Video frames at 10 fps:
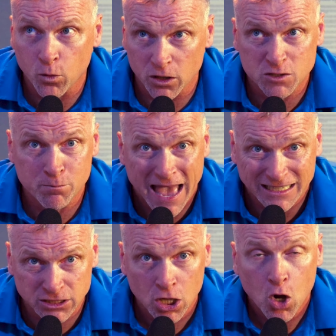works
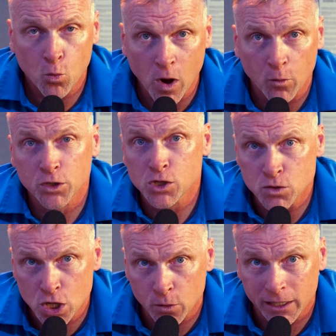best, what were
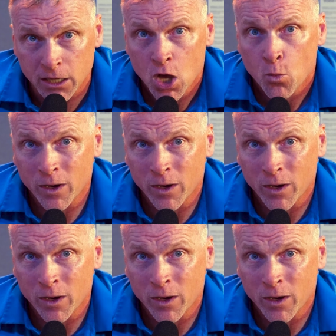you doing?